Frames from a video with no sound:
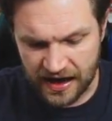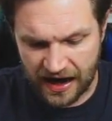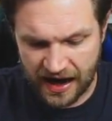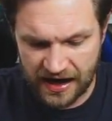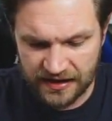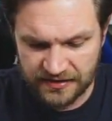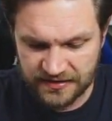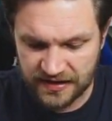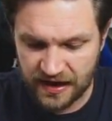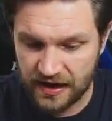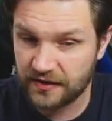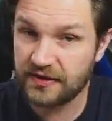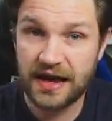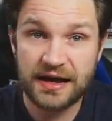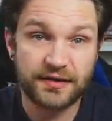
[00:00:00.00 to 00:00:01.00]
And
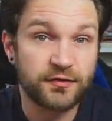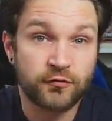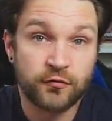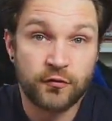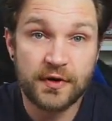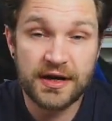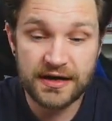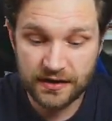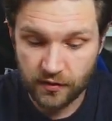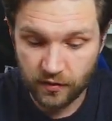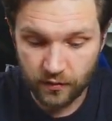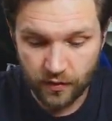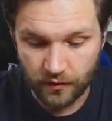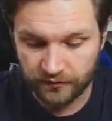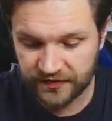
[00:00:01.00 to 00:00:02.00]
that is really
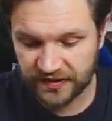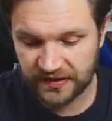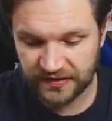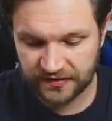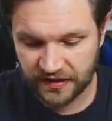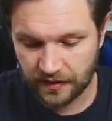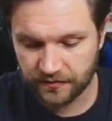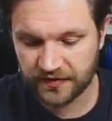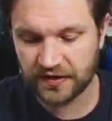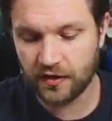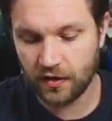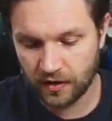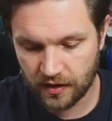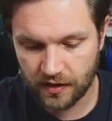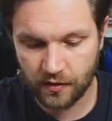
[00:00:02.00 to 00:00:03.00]
cool. Obviously this comes in
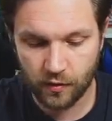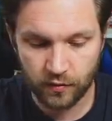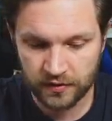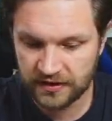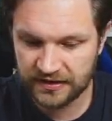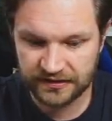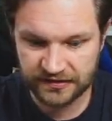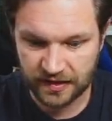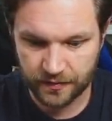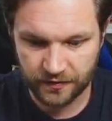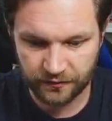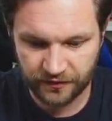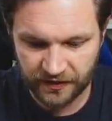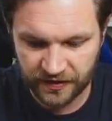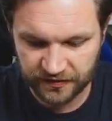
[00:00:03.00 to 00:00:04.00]
hollow, all of these come in
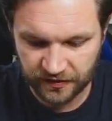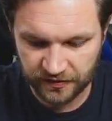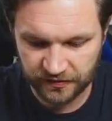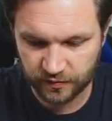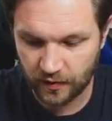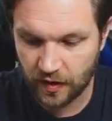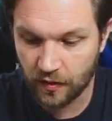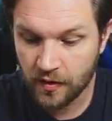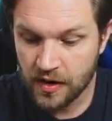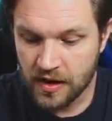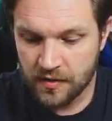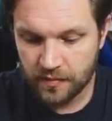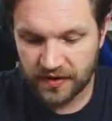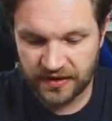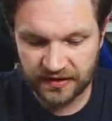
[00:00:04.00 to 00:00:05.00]
reverse side as well,
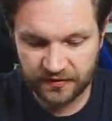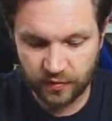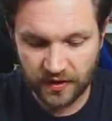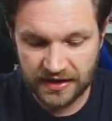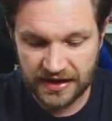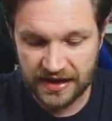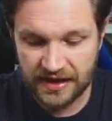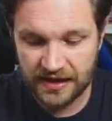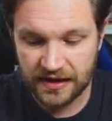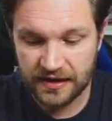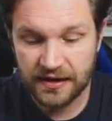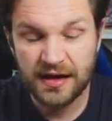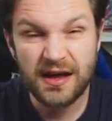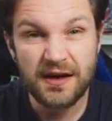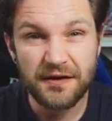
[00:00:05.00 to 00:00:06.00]
but this one here,
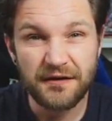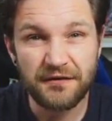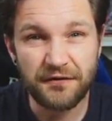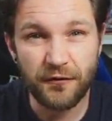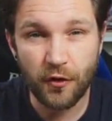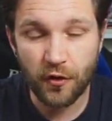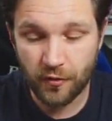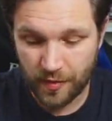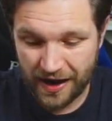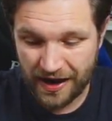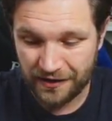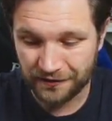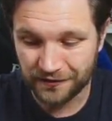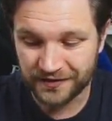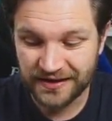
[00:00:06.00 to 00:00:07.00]

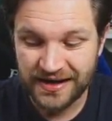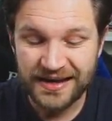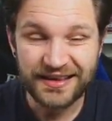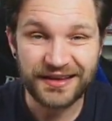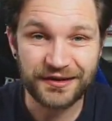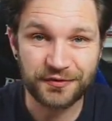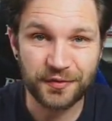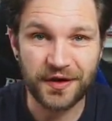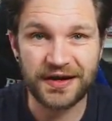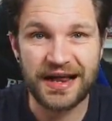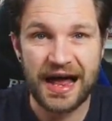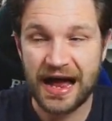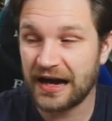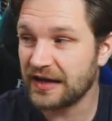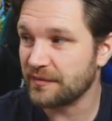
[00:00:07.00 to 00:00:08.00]
£4, this one
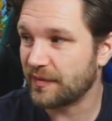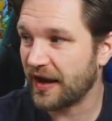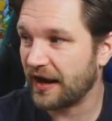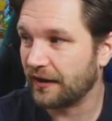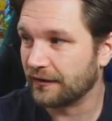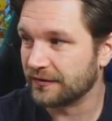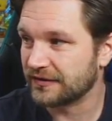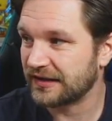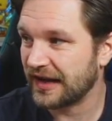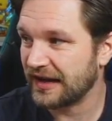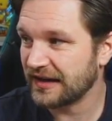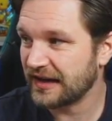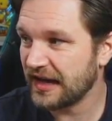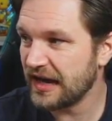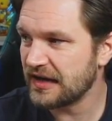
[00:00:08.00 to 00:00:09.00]
£8, and
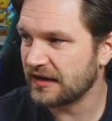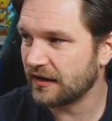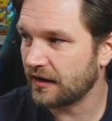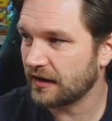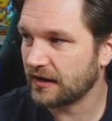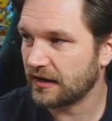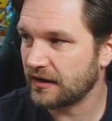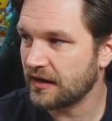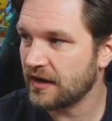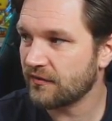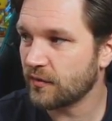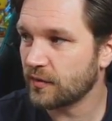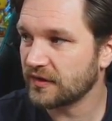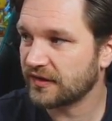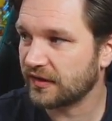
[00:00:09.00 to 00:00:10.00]
again, like, another
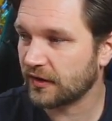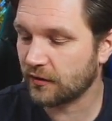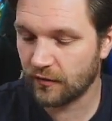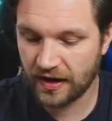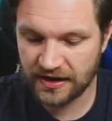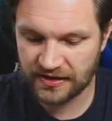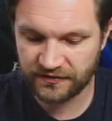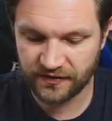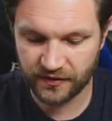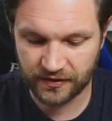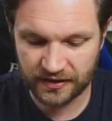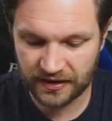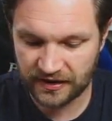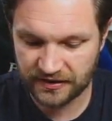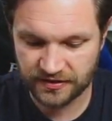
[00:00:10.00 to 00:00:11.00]
one's to grade for your
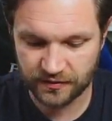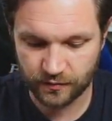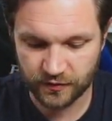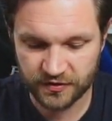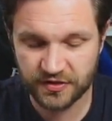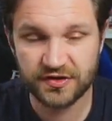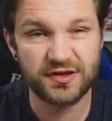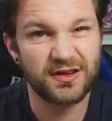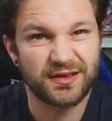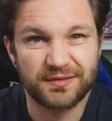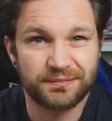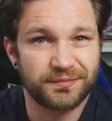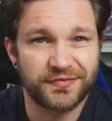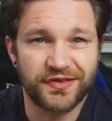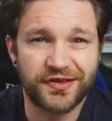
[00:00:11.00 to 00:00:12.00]
collection, but just look
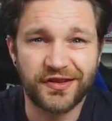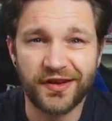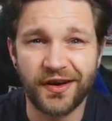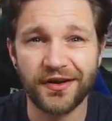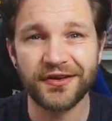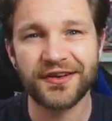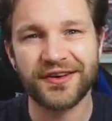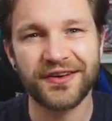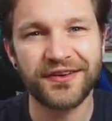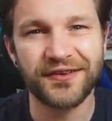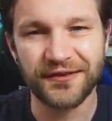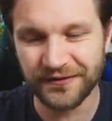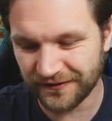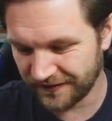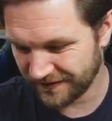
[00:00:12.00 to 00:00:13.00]
so
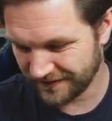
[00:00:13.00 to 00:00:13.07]
cool.